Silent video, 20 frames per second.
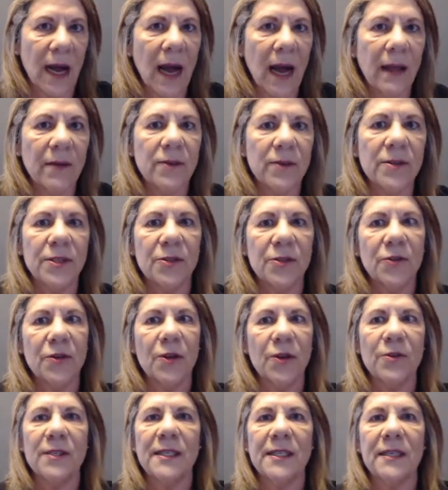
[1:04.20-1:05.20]
colors and you're
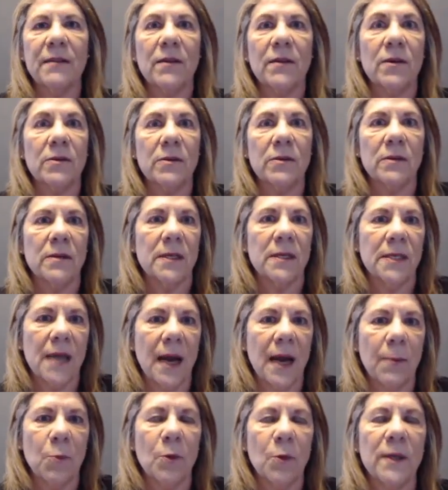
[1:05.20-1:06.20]
noticing those are the
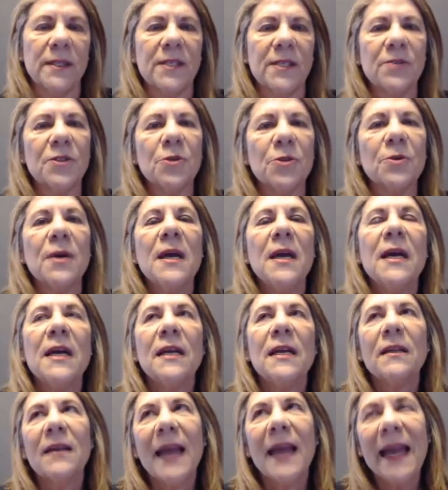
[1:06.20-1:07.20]
top ones. So do
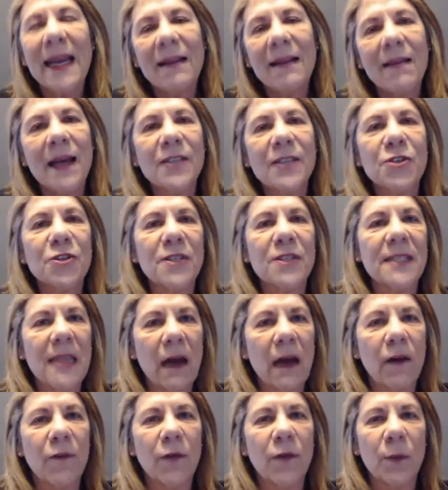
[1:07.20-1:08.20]
analyze
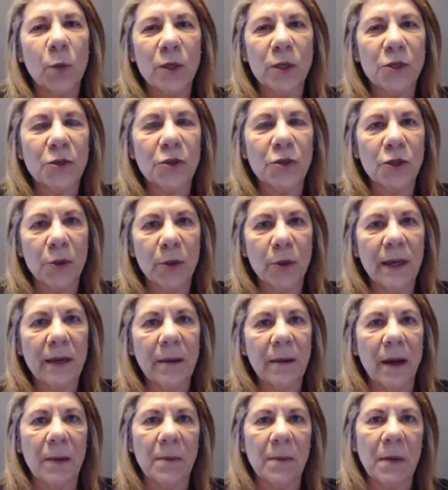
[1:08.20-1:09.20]
yourself and what you're
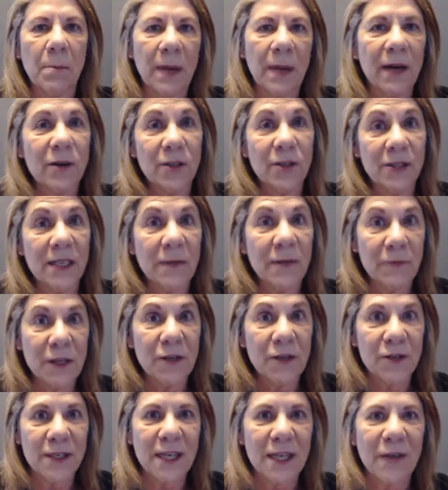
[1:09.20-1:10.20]
doing. Um, compare yourself to
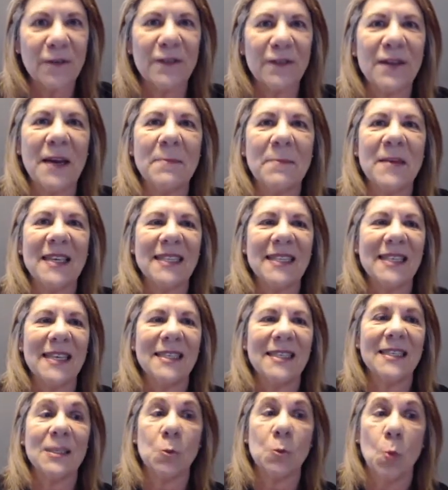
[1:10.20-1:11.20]
yourself if that makes
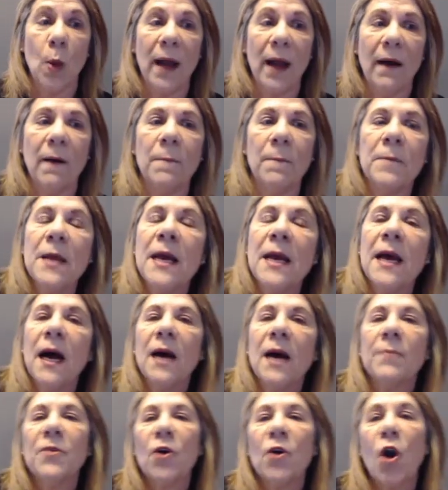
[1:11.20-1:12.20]
sense as well.
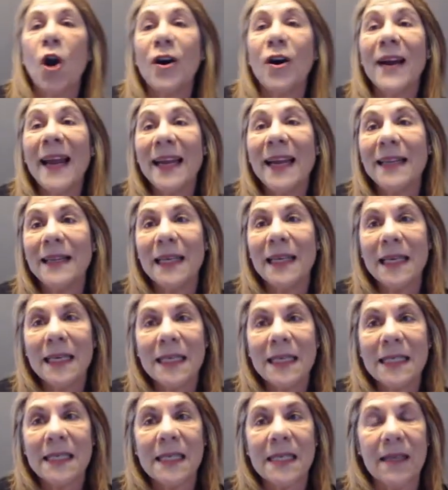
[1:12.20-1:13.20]
Um, there are
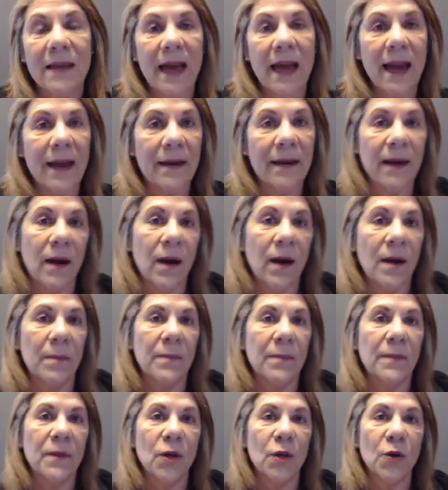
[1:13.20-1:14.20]
analytics that
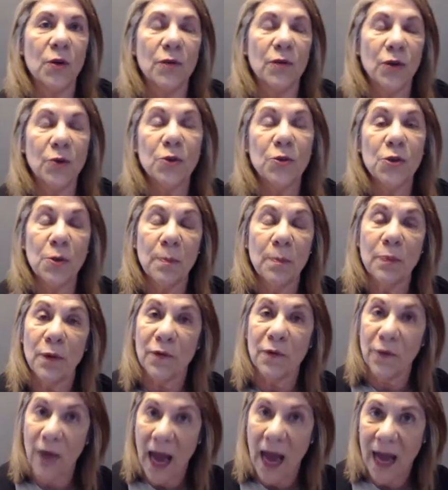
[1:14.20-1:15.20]
um, YouTube
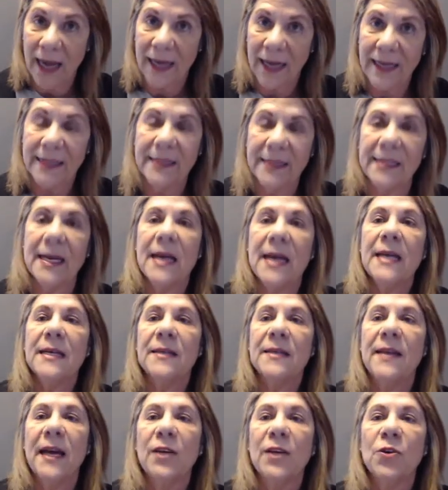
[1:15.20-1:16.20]
provides
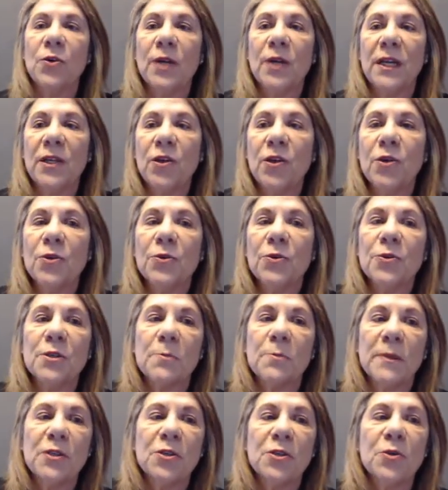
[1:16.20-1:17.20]
that you can use,
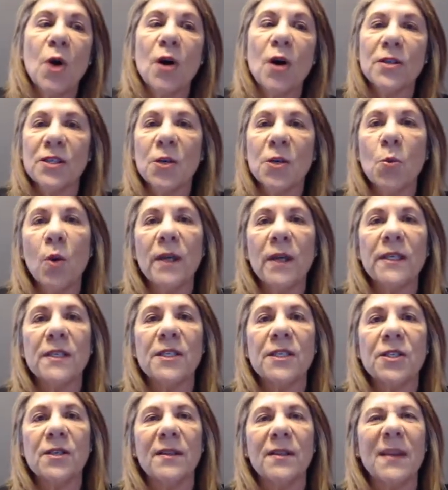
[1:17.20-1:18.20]
but you also want
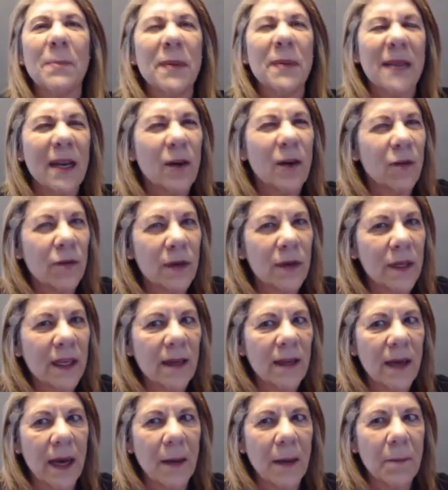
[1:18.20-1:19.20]
to. But they don't
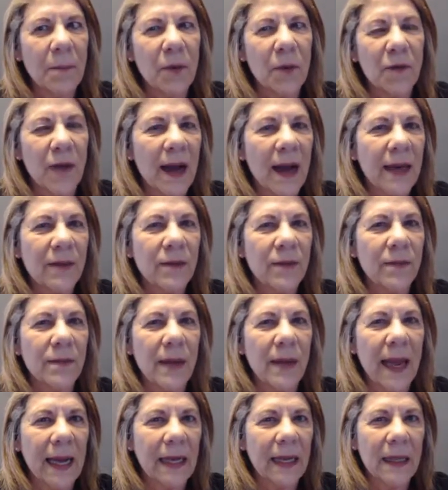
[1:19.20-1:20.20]
really um, provide
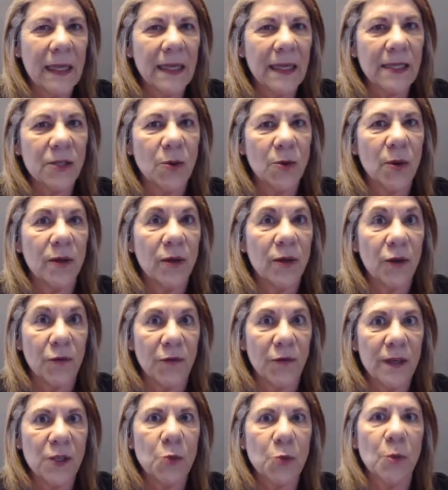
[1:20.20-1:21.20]
analytics on your
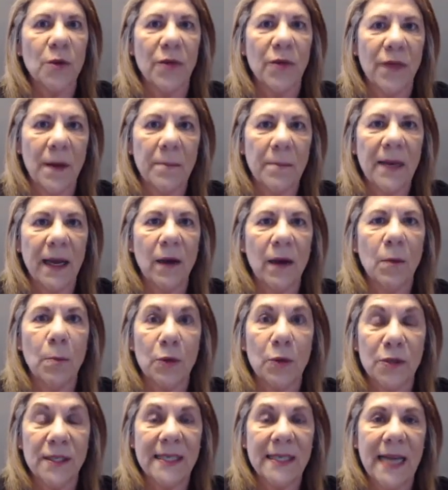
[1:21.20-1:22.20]
visual thumbnail
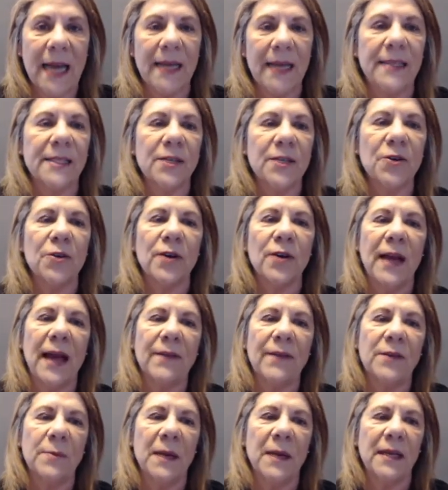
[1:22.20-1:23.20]
per se. So you're going to
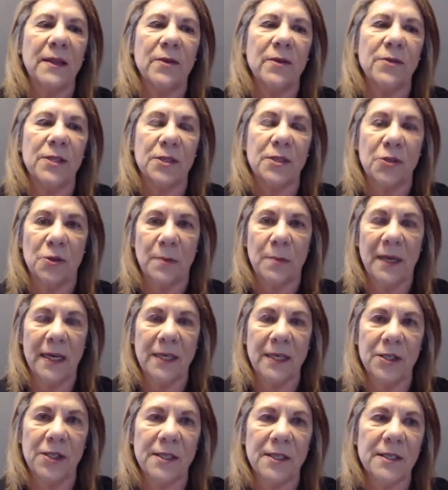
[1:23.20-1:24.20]
have to make those
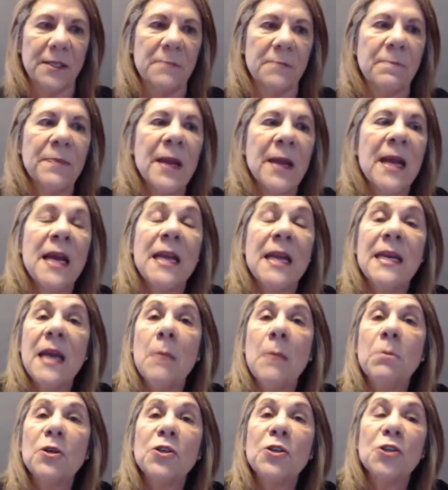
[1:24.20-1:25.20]
determinations.
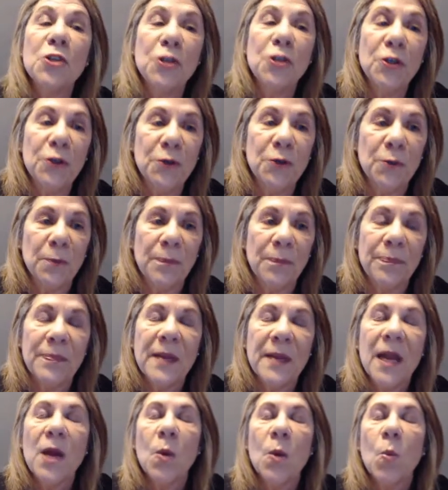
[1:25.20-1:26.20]
Number two
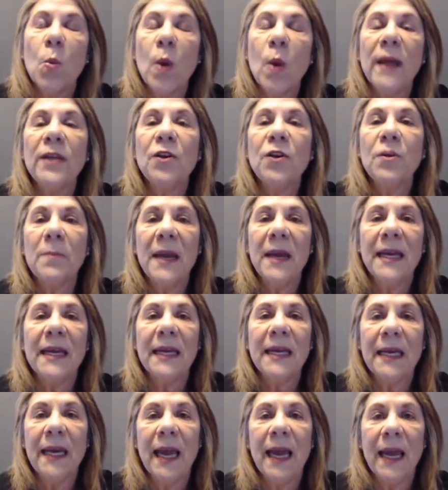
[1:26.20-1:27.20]
when you're
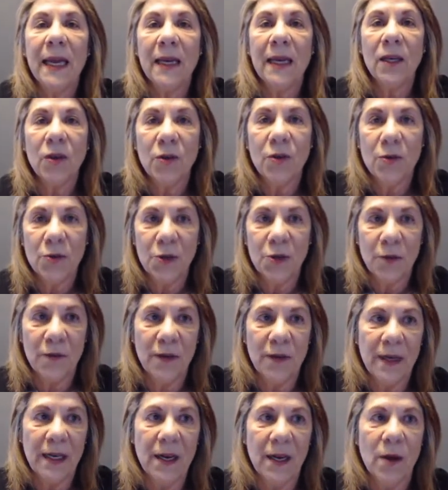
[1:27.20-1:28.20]
making a YouTube
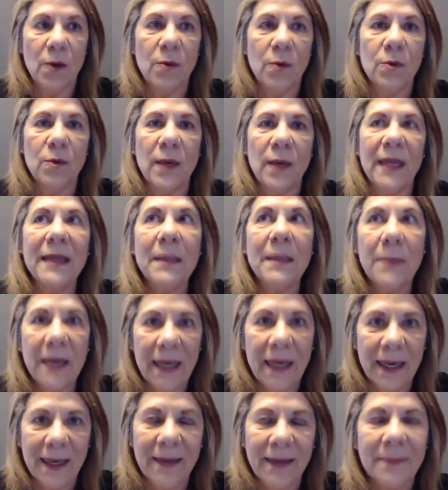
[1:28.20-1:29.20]
video in the
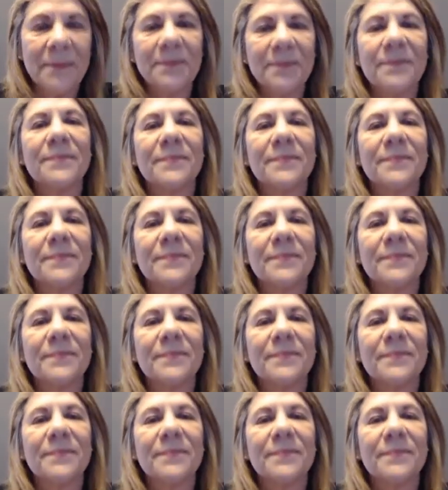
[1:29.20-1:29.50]
beginning,